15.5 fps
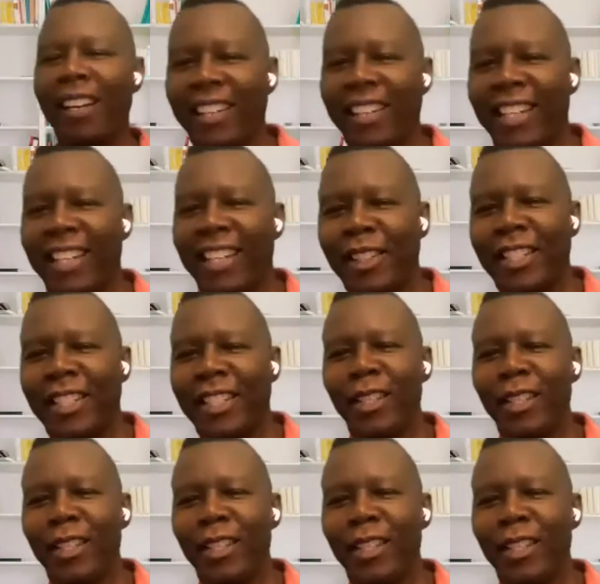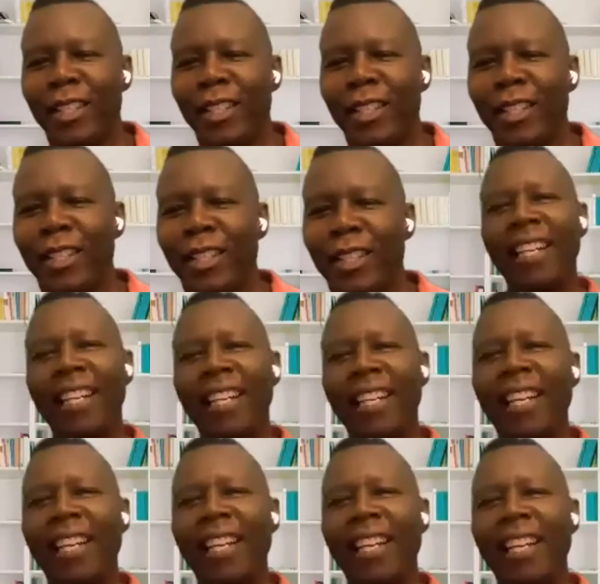Can only see one person. I like to
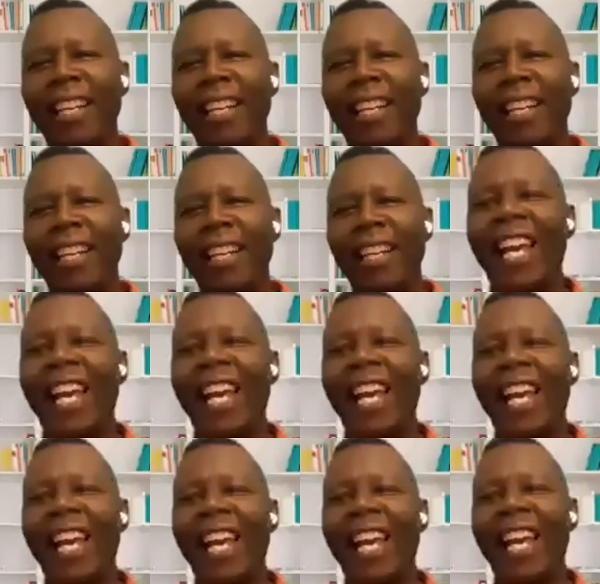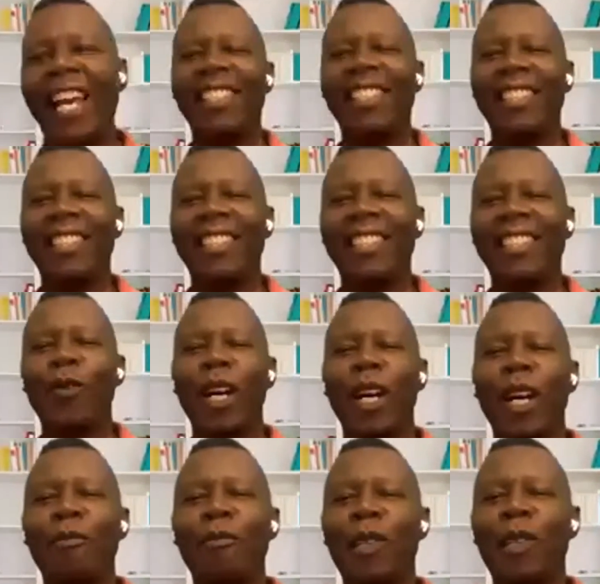be interactive, but I only see
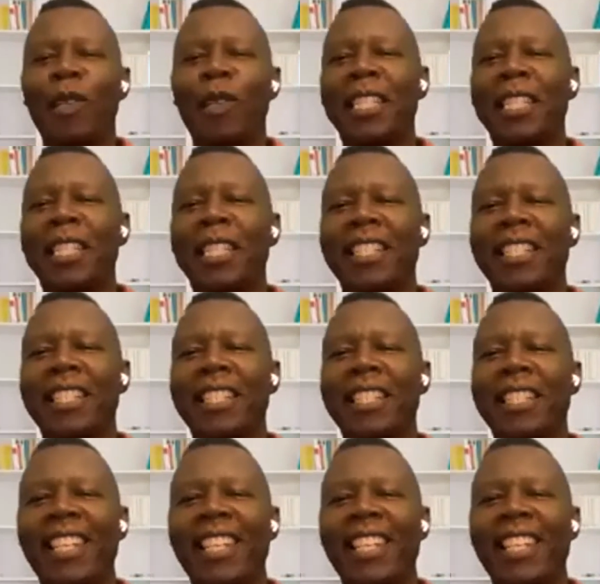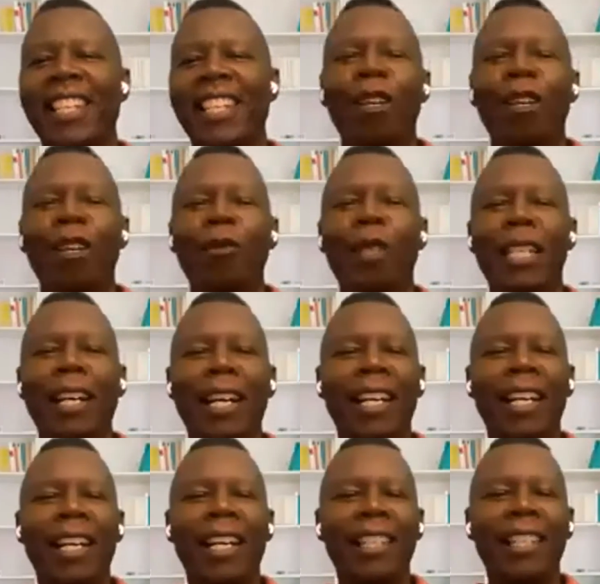one person. So it'll be
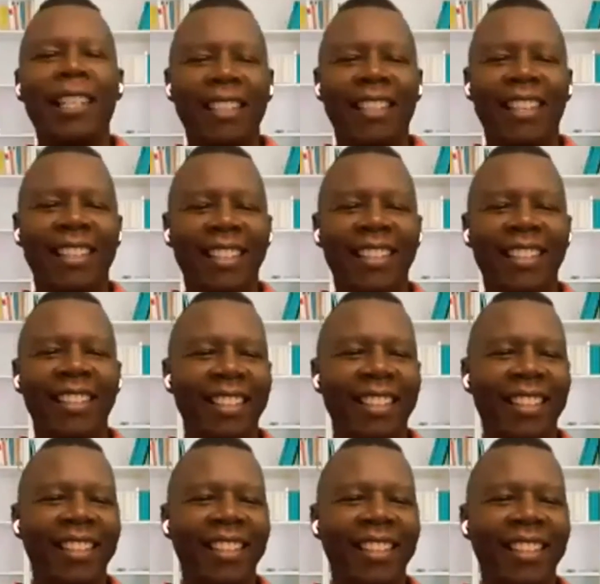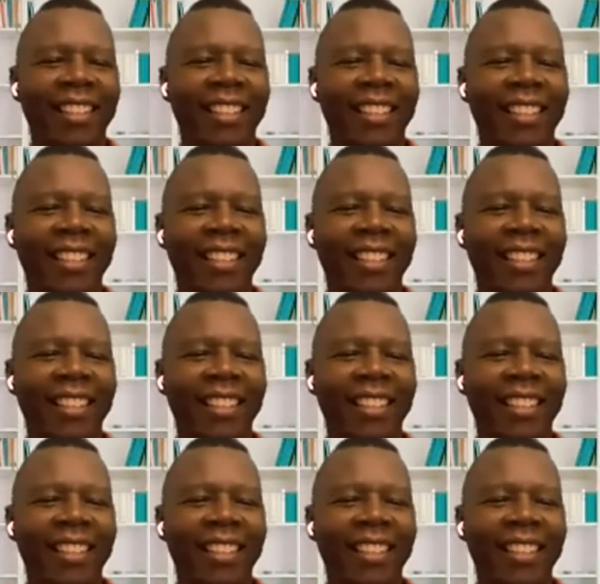nice to see it.